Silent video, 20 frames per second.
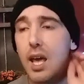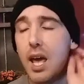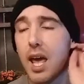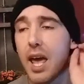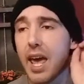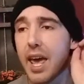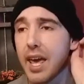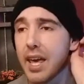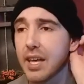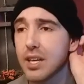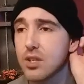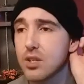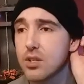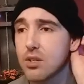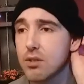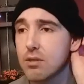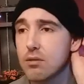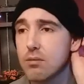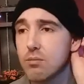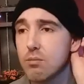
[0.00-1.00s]
And,
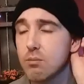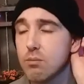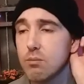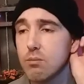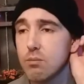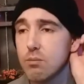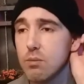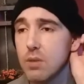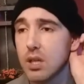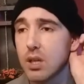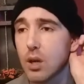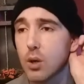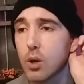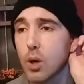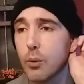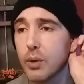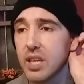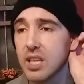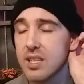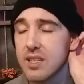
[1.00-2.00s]
you know,
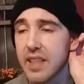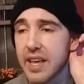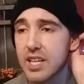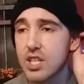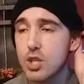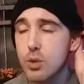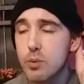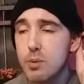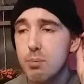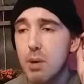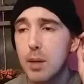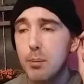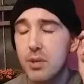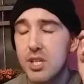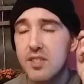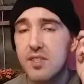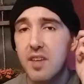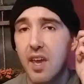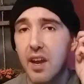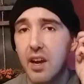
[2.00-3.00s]
going into that, she was probably
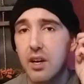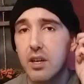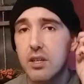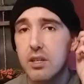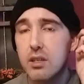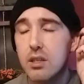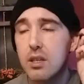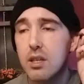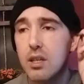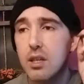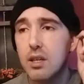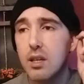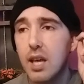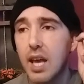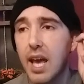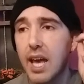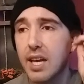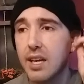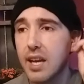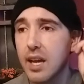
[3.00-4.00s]
scared.
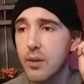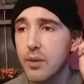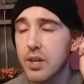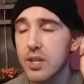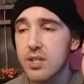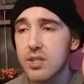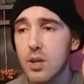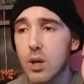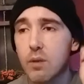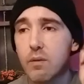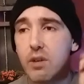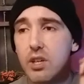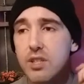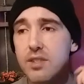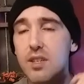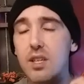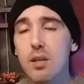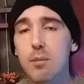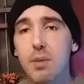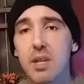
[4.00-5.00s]
And now that it's over, it's
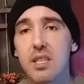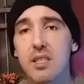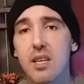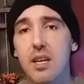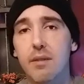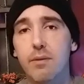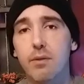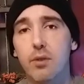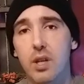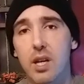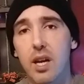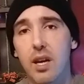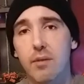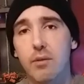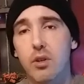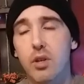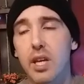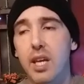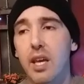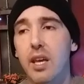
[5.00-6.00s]
going to be a tough
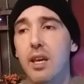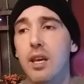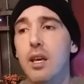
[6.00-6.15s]
recovery.